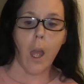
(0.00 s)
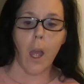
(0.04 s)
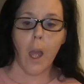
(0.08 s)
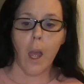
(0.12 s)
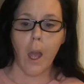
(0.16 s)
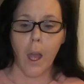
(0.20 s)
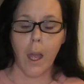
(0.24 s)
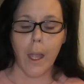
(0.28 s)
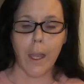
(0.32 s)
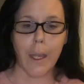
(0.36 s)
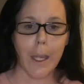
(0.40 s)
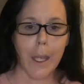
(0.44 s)

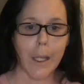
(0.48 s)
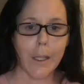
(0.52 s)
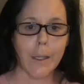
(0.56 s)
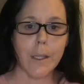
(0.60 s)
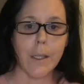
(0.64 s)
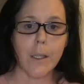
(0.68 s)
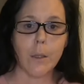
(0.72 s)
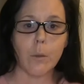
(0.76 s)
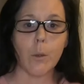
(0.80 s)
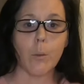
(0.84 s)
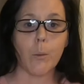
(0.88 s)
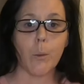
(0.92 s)
Again,
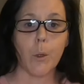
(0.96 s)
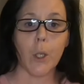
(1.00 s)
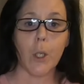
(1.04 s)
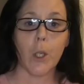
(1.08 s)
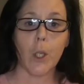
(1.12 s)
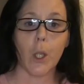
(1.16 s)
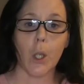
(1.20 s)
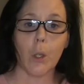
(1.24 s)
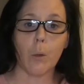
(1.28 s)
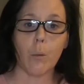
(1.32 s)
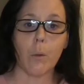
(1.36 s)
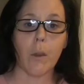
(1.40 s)
this would work
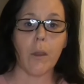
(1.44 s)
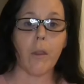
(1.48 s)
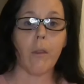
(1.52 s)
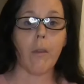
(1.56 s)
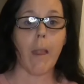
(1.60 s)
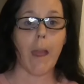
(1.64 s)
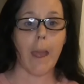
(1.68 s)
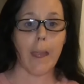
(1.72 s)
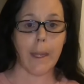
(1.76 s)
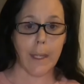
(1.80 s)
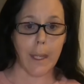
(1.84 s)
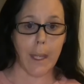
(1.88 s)
good with
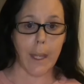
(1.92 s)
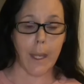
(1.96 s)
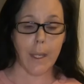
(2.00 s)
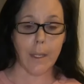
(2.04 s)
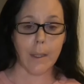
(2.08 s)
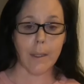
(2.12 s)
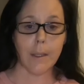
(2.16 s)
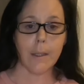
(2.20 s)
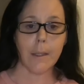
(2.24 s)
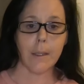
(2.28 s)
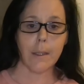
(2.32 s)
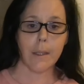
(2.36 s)

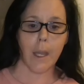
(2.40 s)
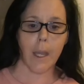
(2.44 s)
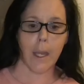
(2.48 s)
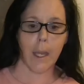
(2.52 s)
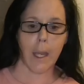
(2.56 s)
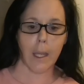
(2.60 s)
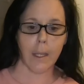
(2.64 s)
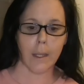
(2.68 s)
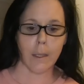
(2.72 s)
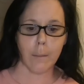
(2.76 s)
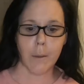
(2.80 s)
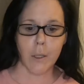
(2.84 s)
leggings. Hang
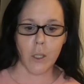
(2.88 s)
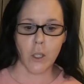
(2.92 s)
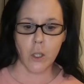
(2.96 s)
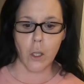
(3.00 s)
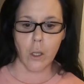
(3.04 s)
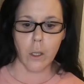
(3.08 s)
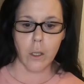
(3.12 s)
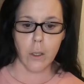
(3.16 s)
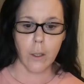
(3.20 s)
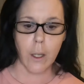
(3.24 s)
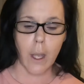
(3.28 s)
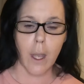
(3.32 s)
on, let me show
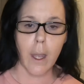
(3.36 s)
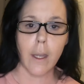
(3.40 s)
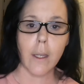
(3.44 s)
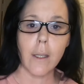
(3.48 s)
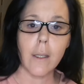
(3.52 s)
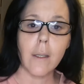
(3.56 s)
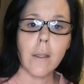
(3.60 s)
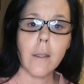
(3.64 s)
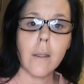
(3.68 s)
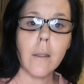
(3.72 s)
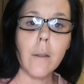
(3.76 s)
you guys.